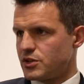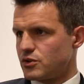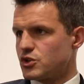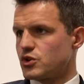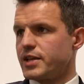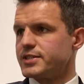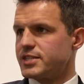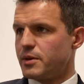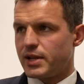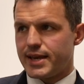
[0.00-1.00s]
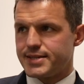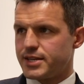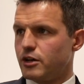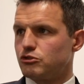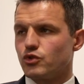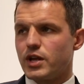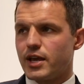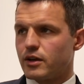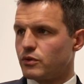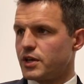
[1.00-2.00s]
This sort of transtibial ACL
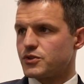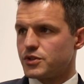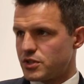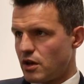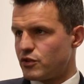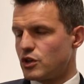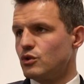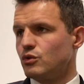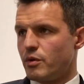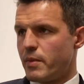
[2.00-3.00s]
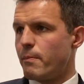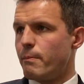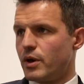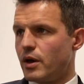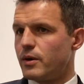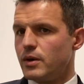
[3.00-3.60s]
drilling and all that sort of stuff that you'll remember.